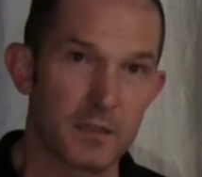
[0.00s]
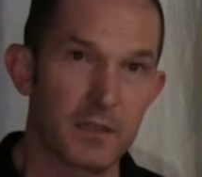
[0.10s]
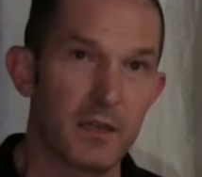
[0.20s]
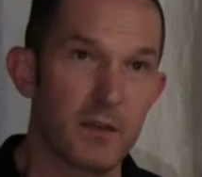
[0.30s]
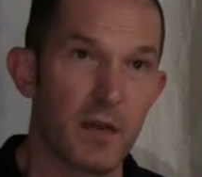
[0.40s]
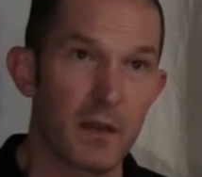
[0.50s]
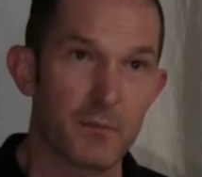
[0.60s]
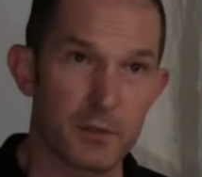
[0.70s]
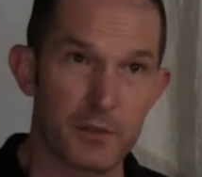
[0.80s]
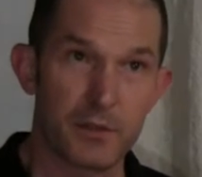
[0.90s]
Today
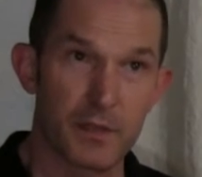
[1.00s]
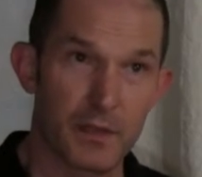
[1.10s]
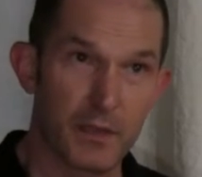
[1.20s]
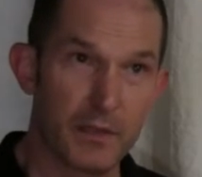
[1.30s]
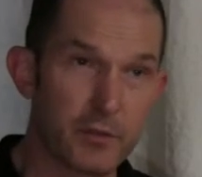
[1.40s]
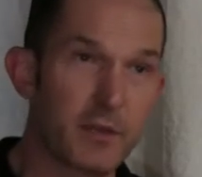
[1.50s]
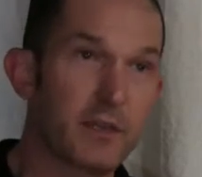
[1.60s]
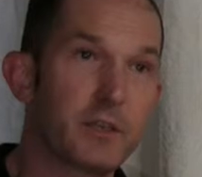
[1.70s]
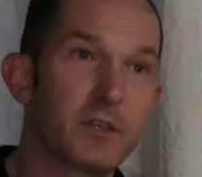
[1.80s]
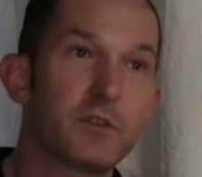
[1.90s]
I'm doing the
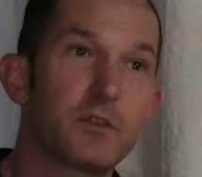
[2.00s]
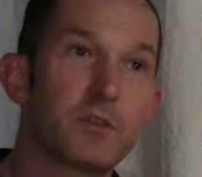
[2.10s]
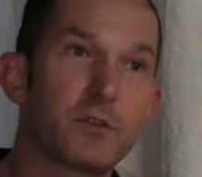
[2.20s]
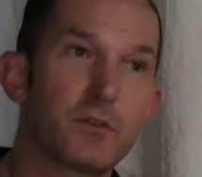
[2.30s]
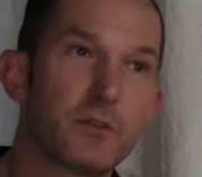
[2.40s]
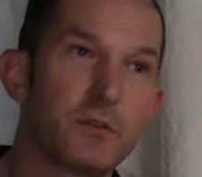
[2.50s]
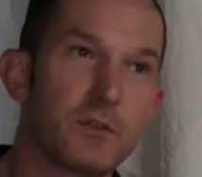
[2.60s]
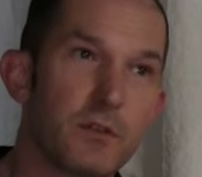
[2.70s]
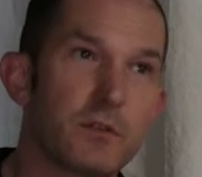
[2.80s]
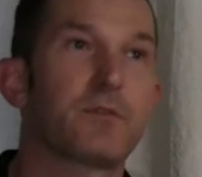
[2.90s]
introduction to
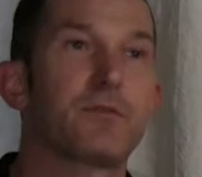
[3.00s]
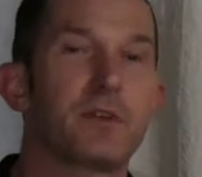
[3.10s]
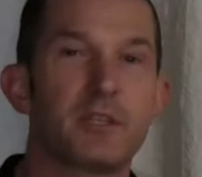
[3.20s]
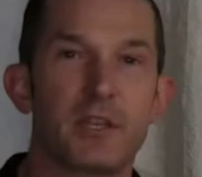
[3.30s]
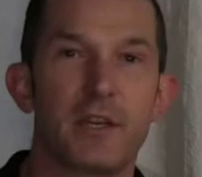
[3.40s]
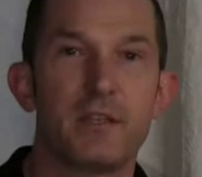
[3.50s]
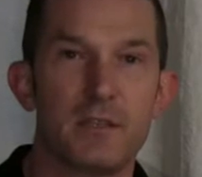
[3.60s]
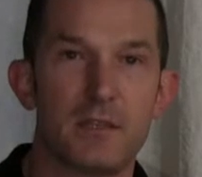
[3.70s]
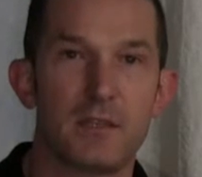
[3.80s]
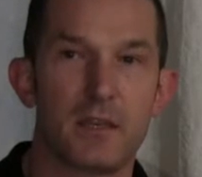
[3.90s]
Notes for
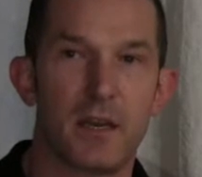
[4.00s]
Engineers,